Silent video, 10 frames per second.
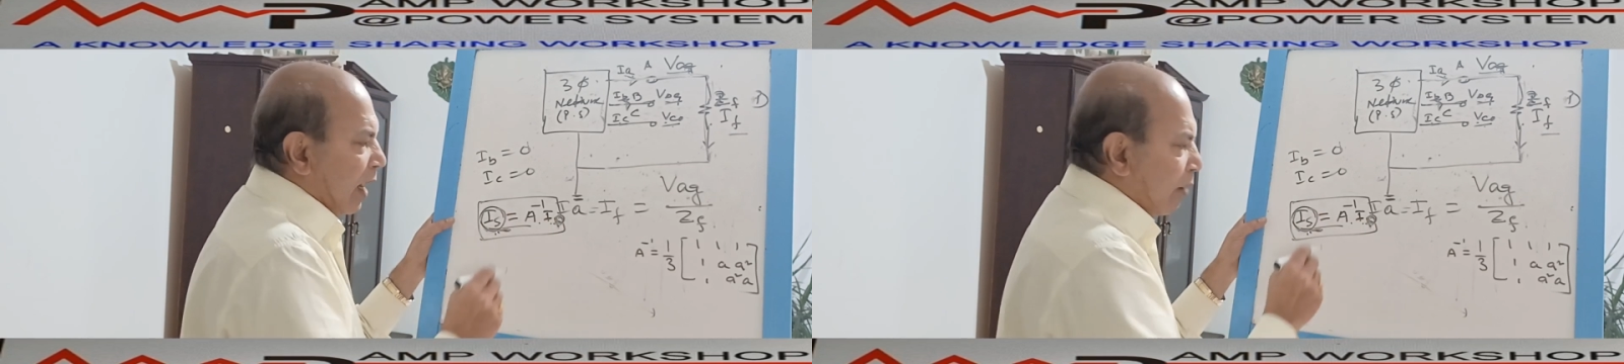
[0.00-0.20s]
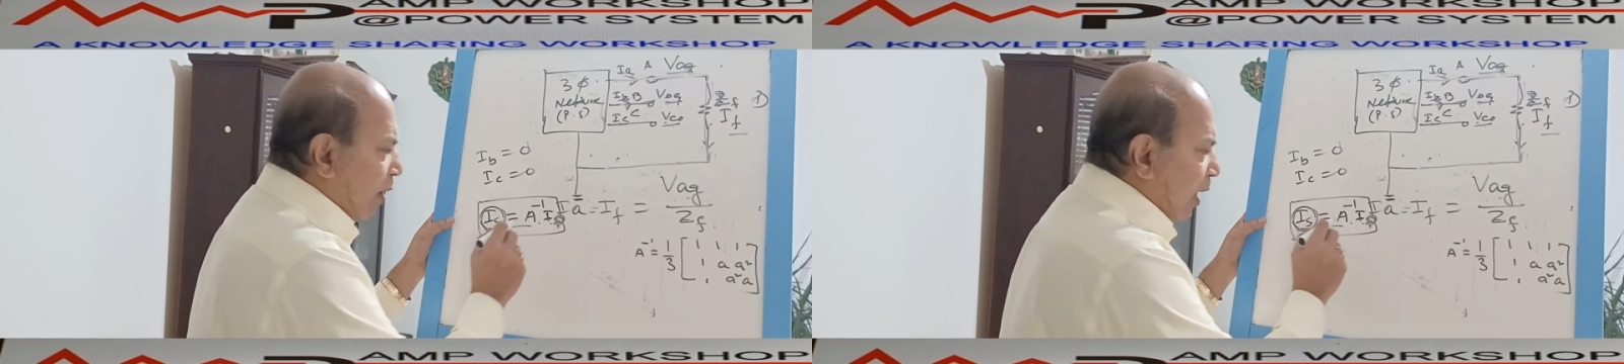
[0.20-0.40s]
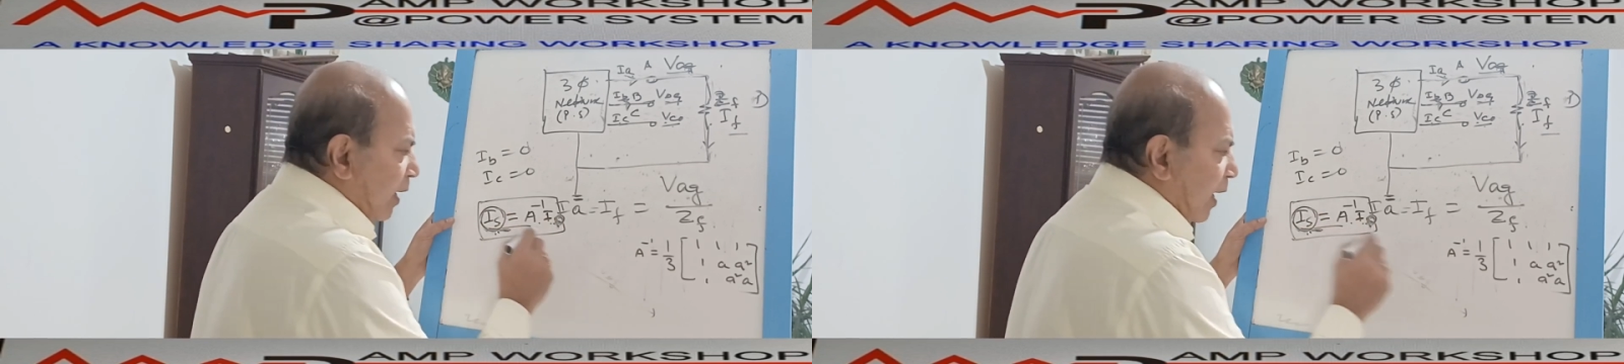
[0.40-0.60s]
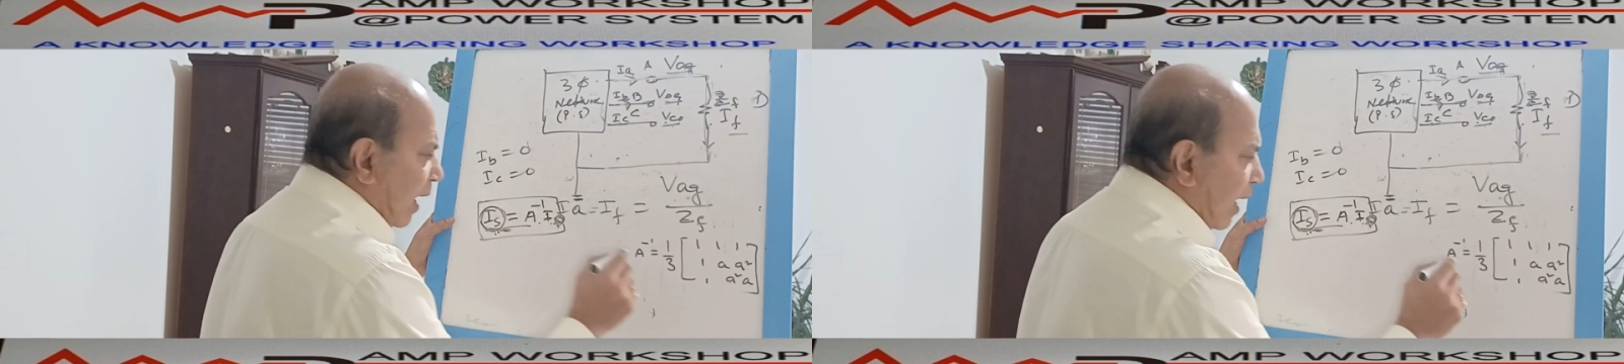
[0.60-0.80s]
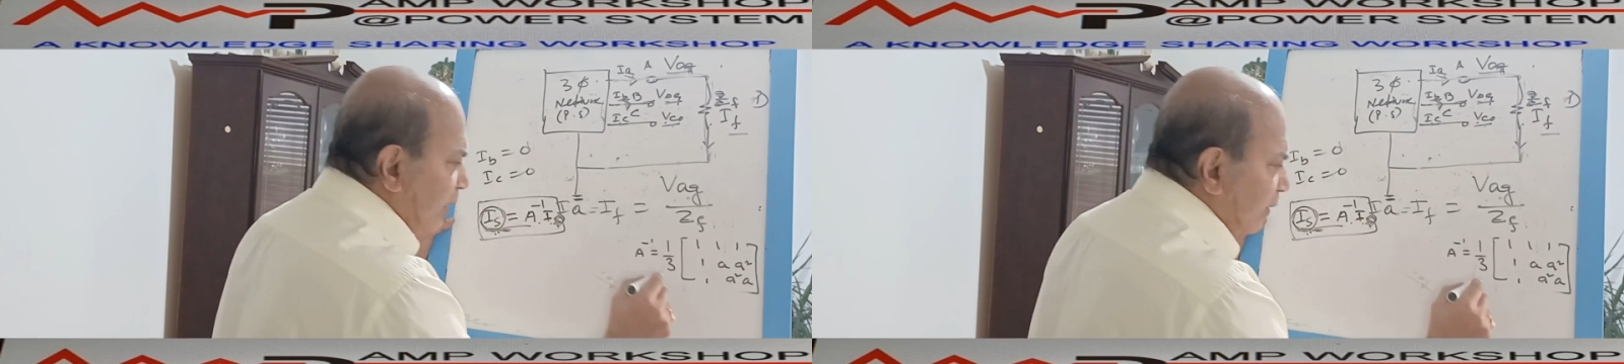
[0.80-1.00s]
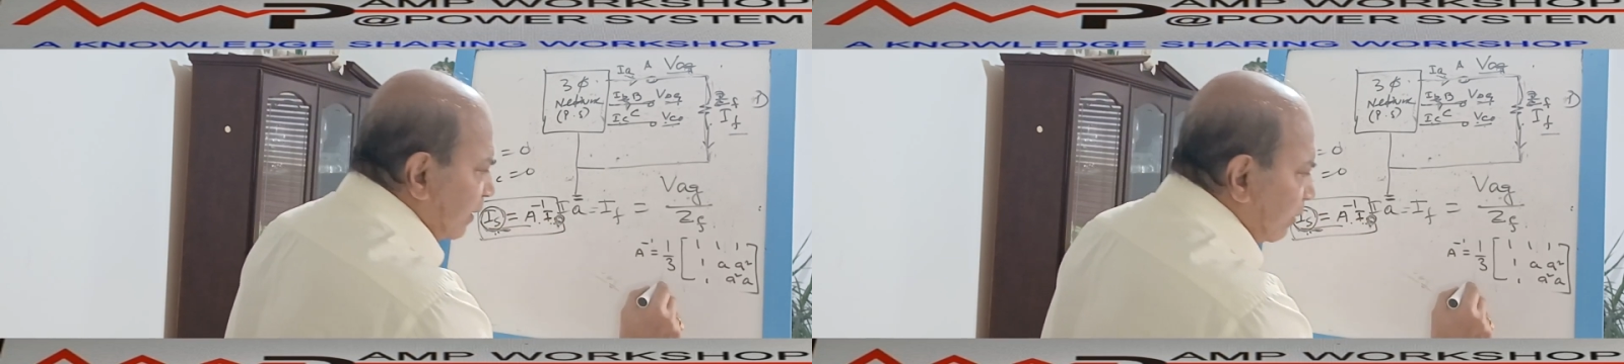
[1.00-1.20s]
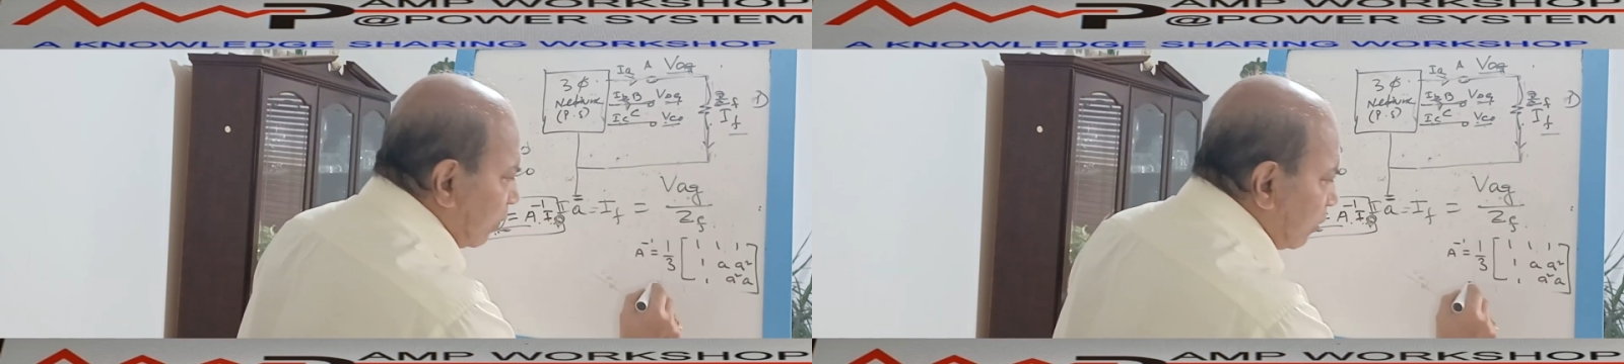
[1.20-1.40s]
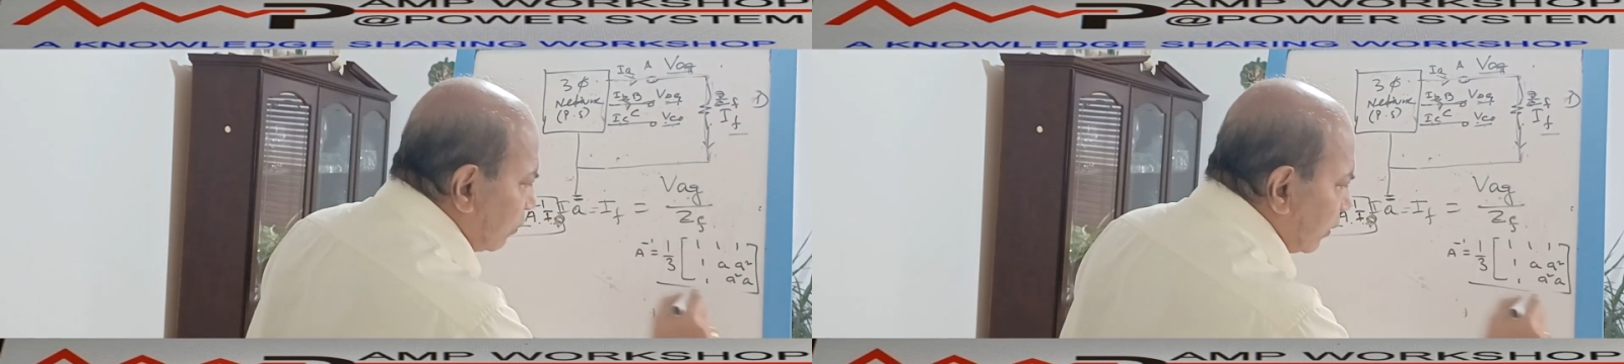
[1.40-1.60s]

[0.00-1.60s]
where A is equal to